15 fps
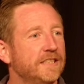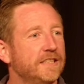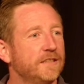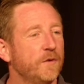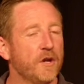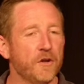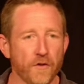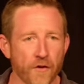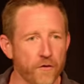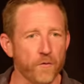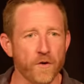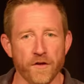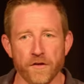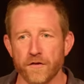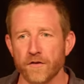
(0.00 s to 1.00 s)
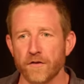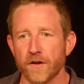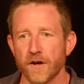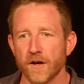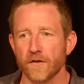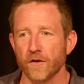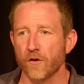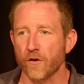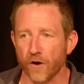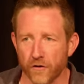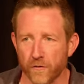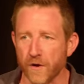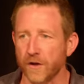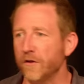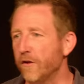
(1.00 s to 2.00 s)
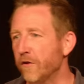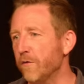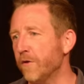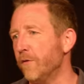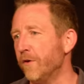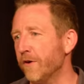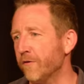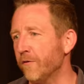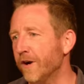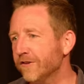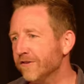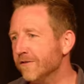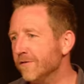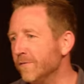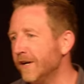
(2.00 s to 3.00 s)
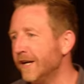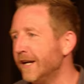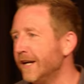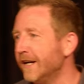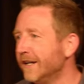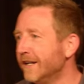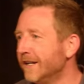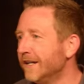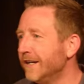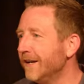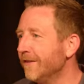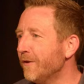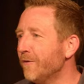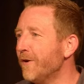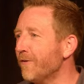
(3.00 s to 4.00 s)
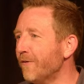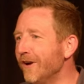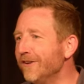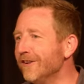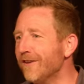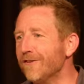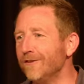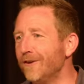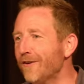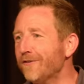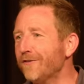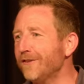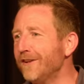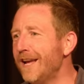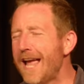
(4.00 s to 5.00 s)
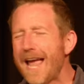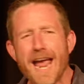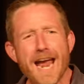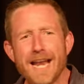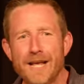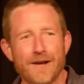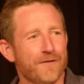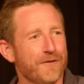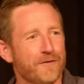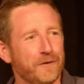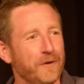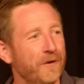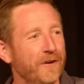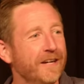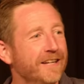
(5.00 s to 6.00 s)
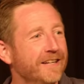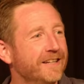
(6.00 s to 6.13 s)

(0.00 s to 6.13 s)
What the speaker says: We can do this with the cross. We can do this with the resurrection, where the resurrection hasn't lost any of its glory.